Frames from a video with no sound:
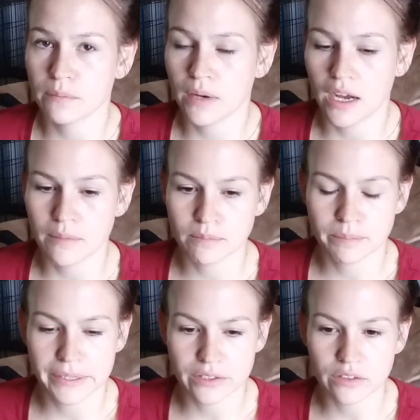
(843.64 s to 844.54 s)
um,
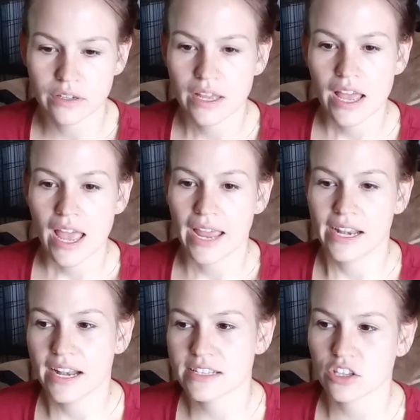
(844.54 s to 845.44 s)
pill, and it
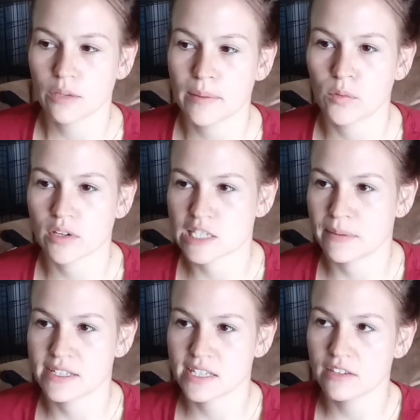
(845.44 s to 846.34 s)
is a little bit more
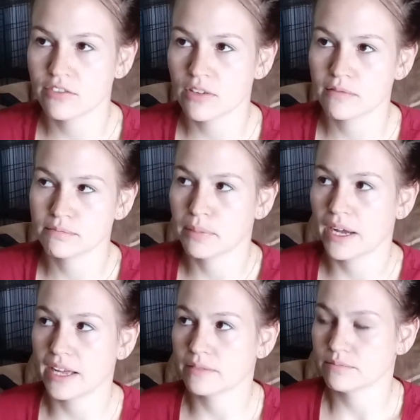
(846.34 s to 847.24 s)
expensive,
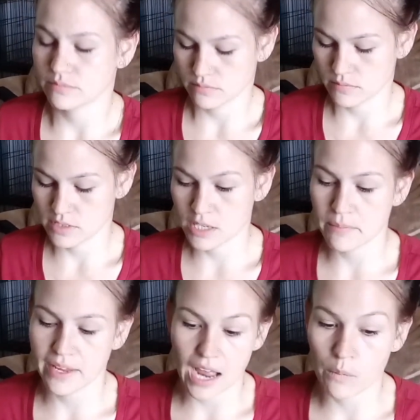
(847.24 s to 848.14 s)
but to
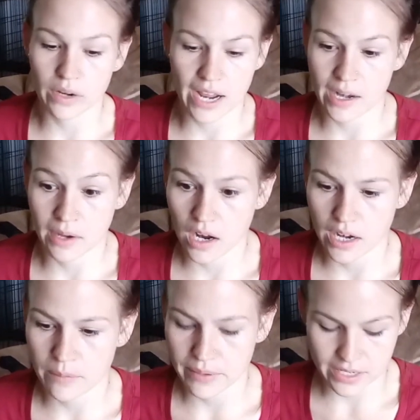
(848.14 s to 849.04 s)
me, I went ahead and got
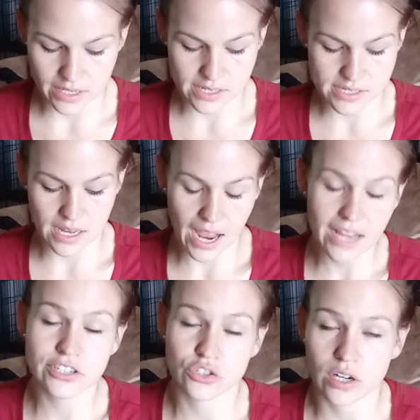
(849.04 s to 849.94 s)
it because I
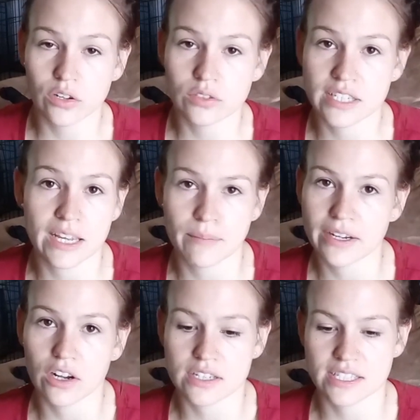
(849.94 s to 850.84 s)
struggle to get my
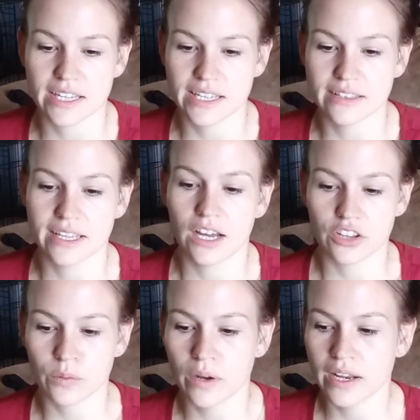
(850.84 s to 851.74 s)
dogs to eat the other
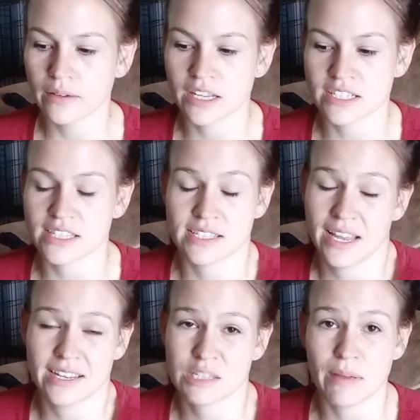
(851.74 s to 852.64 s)
one because it
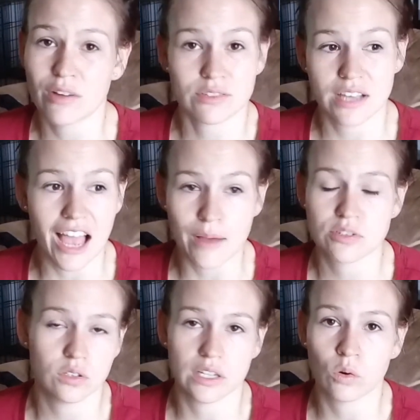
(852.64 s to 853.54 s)
smells
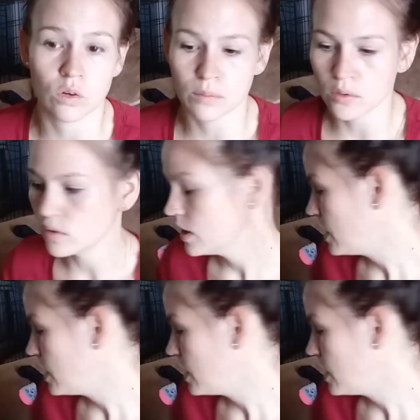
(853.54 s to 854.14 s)
absolutely horrible.